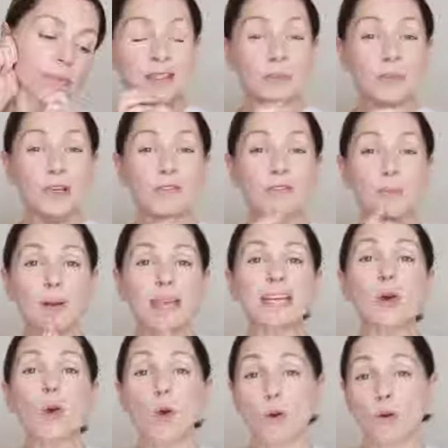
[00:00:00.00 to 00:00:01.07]
Then we're going to
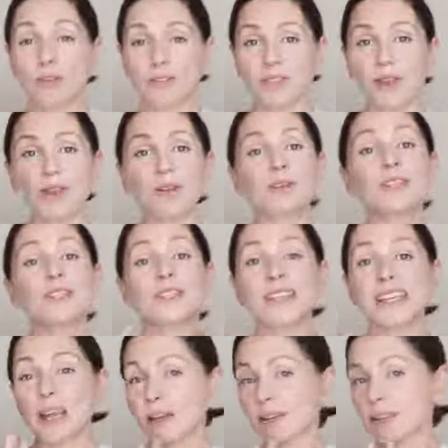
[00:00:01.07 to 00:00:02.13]
repeat all of those to
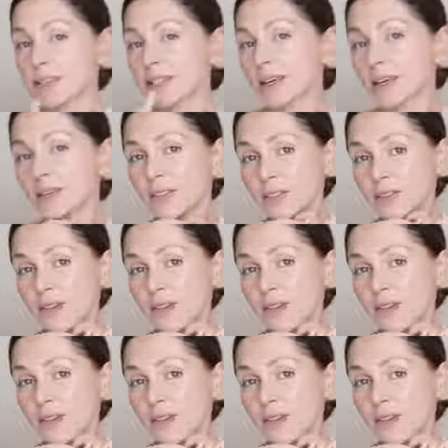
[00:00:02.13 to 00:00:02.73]
the other side of the